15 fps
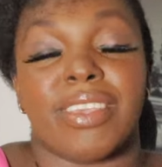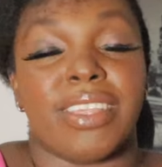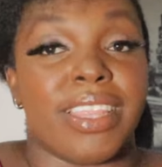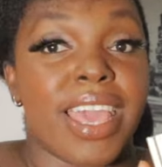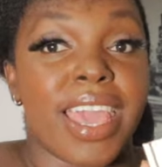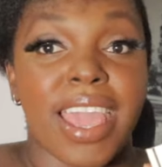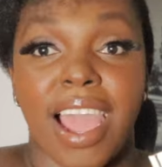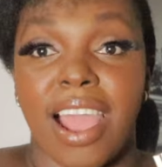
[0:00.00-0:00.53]

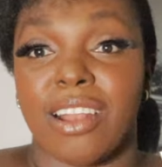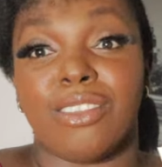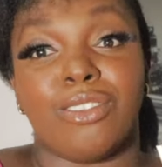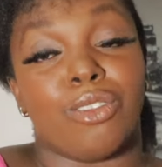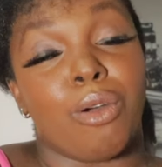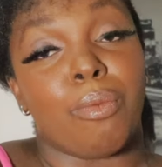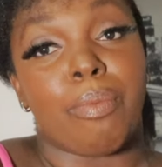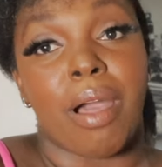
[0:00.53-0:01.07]
they are
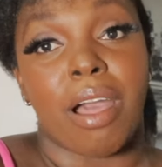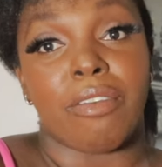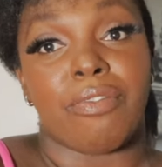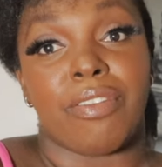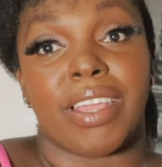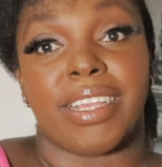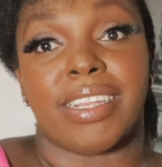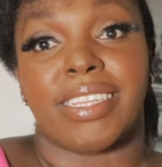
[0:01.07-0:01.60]
so
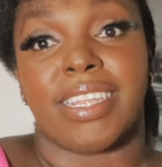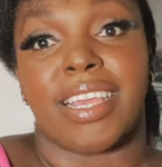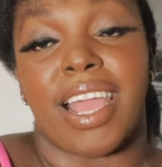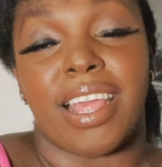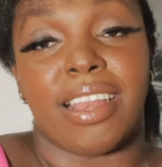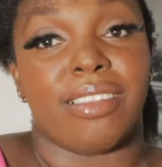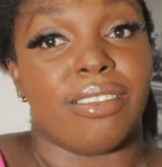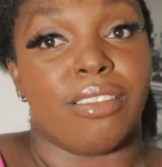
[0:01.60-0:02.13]
perfect,
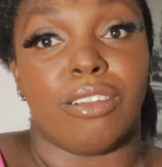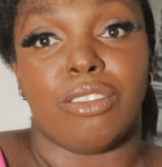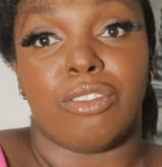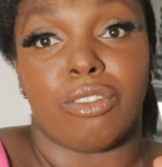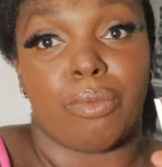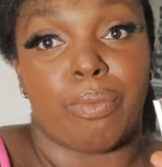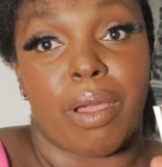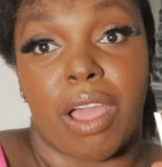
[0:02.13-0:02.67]
and
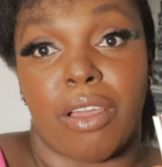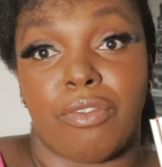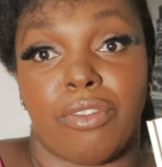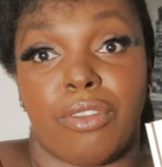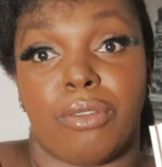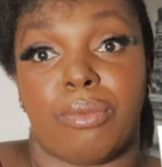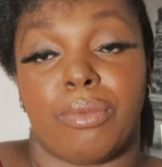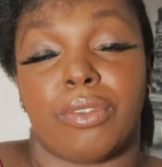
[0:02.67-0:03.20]
also
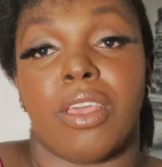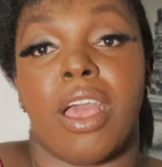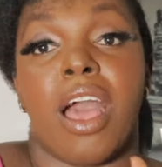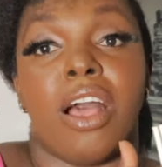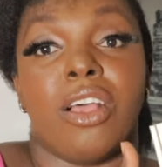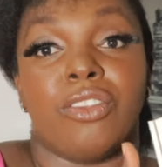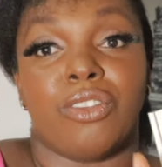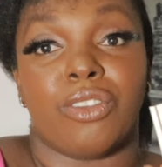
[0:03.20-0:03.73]
perfumes.
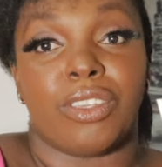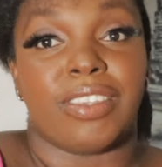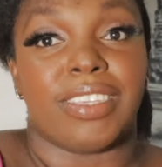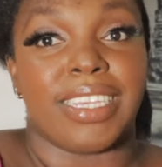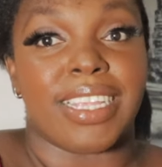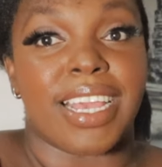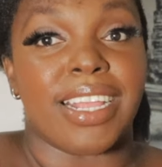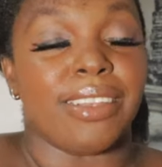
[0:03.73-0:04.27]
So you
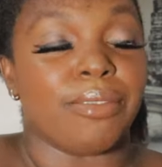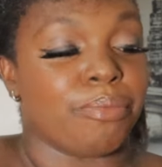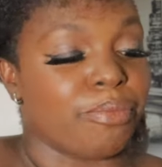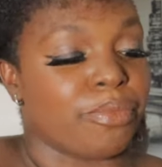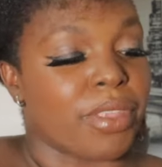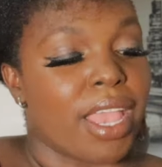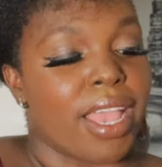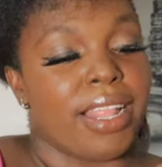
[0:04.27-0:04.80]
see that,
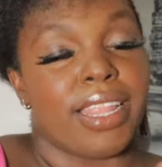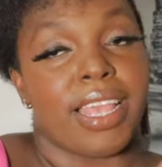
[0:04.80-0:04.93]
and